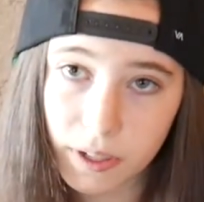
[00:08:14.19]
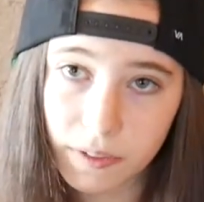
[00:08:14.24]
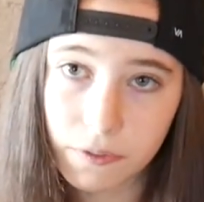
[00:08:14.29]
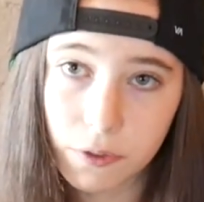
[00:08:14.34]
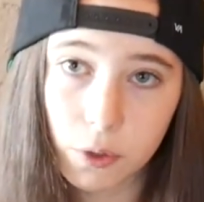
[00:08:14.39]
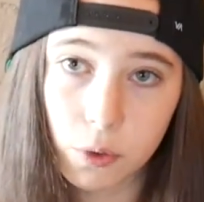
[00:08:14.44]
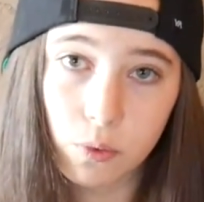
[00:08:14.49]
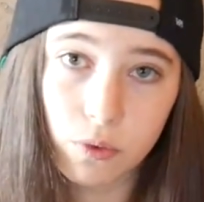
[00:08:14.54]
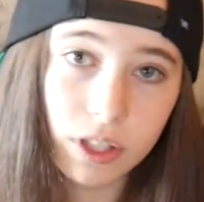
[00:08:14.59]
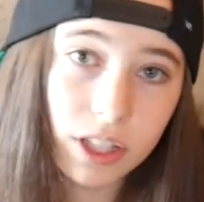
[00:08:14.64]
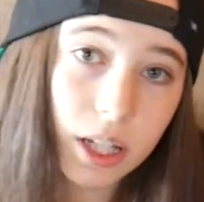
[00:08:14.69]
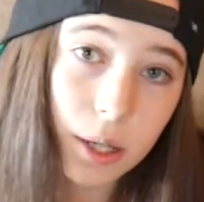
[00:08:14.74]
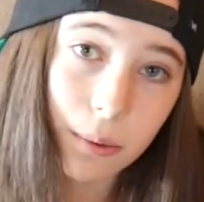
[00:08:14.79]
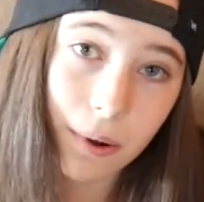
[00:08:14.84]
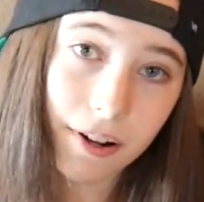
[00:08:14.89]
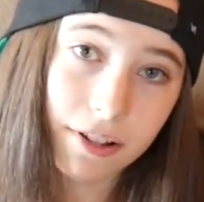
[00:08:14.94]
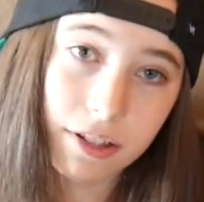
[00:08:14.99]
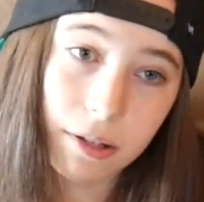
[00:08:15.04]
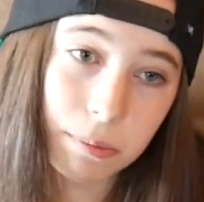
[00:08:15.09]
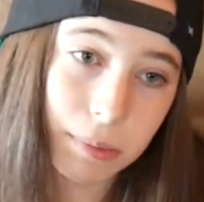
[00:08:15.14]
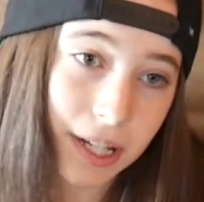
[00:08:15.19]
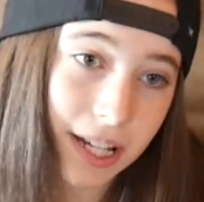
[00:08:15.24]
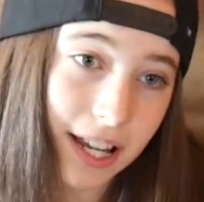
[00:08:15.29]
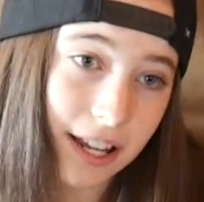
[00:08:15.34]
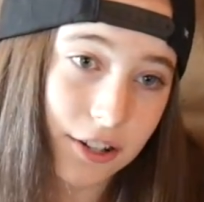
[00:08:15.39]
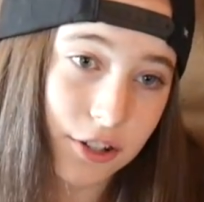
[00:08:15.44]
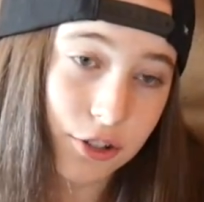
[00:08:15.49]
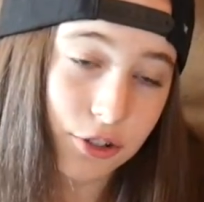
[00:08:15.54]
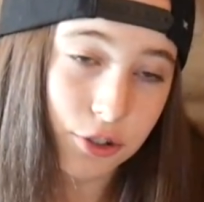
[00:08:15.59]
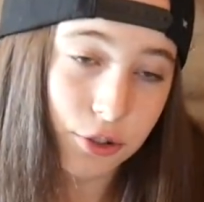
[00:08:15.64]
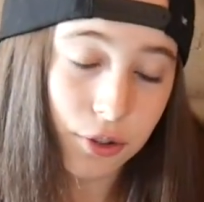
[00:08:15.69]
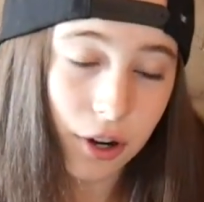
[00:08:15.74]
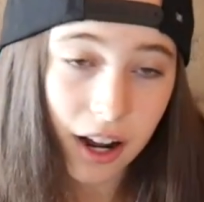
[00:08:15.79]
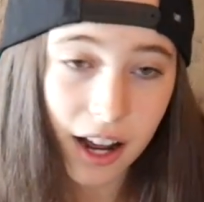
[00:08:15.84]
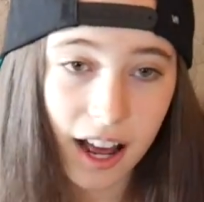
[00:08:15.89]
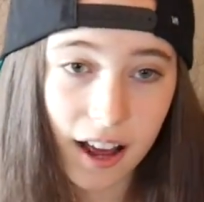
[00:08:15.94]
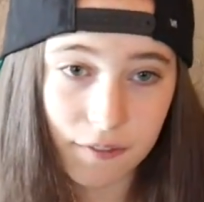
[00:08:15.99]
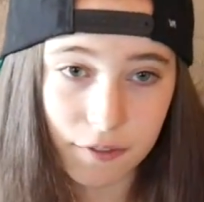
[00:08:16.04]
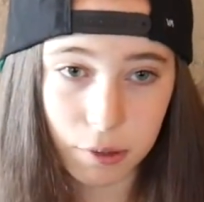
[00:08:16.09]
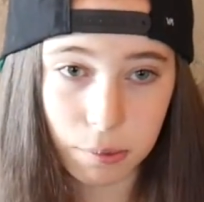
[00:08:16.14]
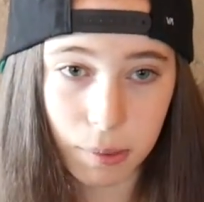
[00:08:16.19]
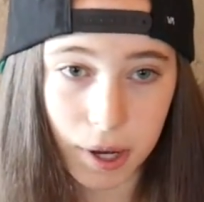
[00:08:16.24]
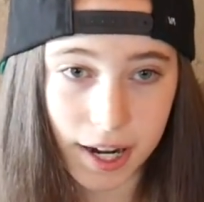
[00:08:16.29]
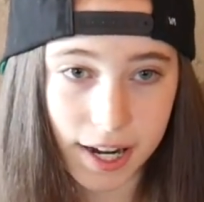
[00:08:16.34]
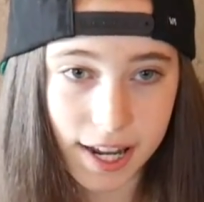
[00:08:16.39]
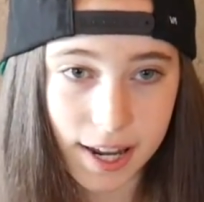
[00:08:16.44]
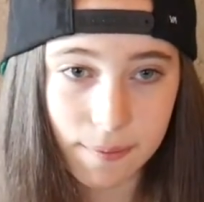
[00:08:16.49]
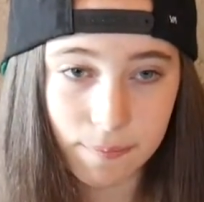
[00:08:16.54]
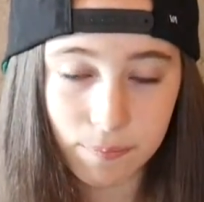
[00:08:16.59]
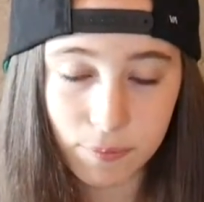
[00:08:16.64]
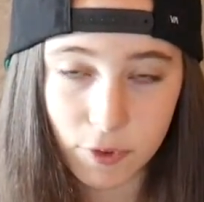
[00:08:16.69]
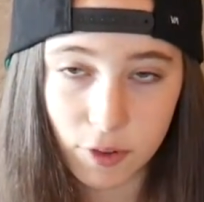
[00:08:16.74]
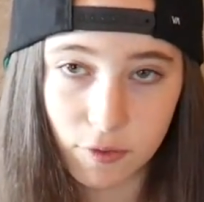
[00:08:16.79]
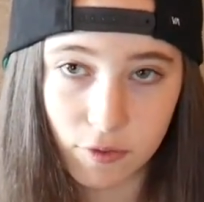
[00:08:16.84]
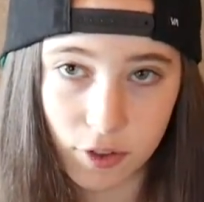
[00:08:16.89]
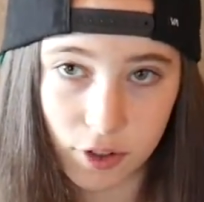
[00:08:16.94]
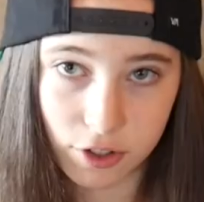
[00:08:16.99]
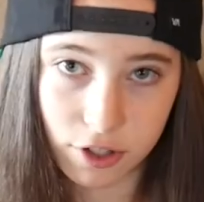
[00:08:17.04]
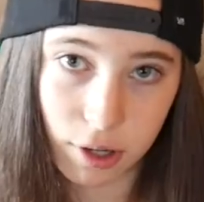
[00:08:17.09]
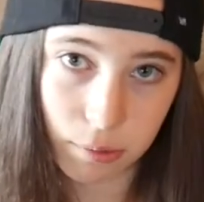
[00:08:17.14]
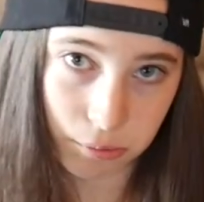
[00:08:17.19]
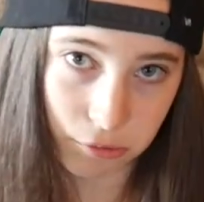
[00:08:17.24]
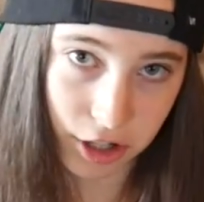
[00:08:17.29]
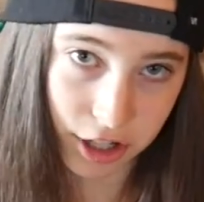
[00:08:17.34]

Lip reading: if you really want something and you do not have the money for some